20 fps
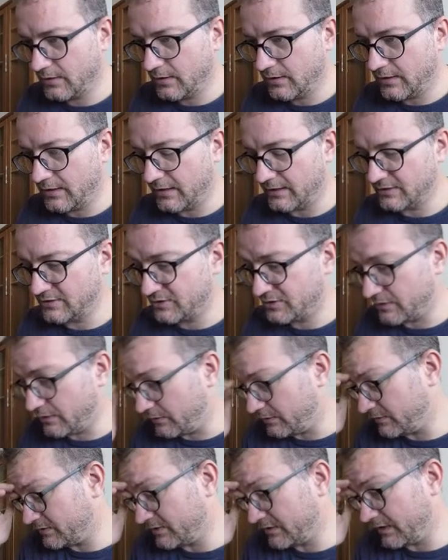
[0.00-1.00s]
Like,
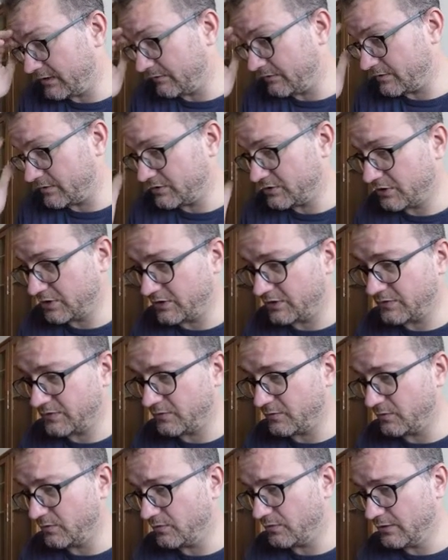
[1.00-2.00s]
say I want to search
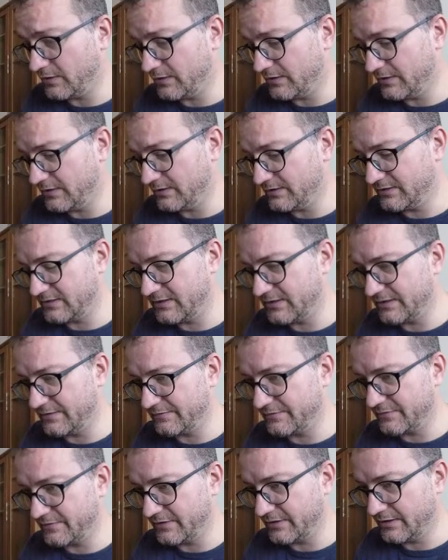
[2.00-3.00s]
for
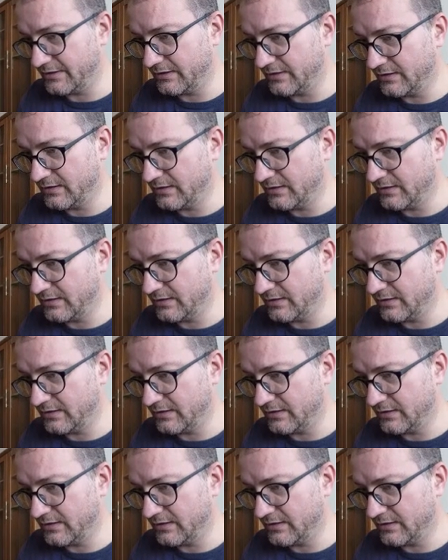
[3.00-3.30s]
delivery